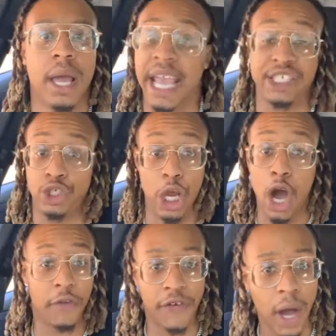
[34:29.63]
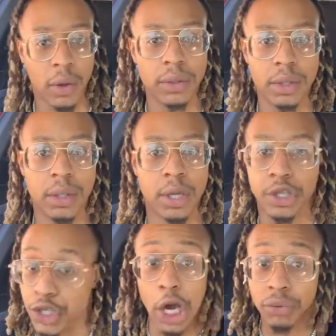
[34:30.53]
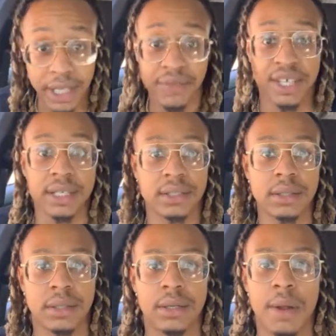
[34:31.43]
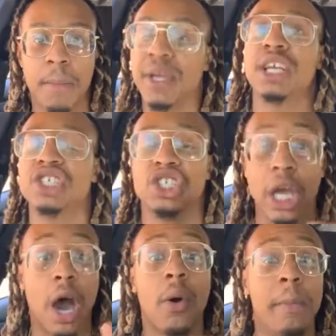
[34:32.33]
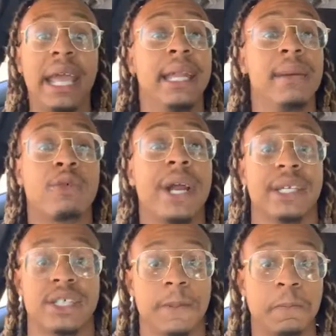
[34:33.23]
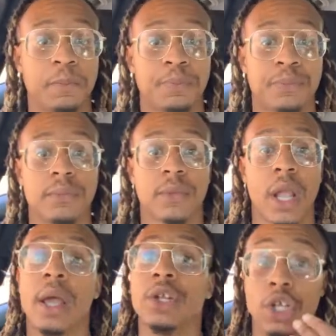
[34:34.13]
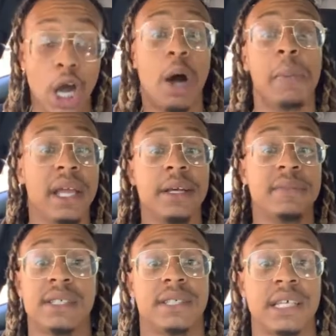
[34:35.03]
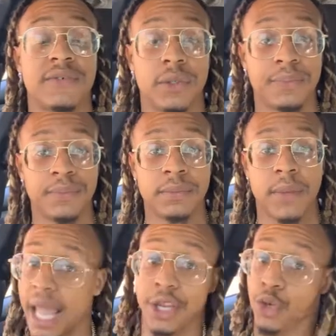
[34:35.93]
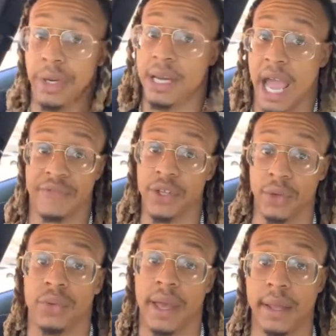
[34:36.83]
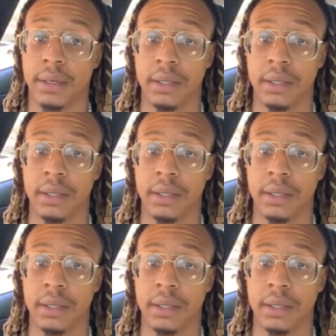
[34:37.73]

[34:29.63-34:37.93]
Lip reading: It's y'all fault. Y'all did this because y'all made him rich. Y'all made him successful. And you didn't have to do that.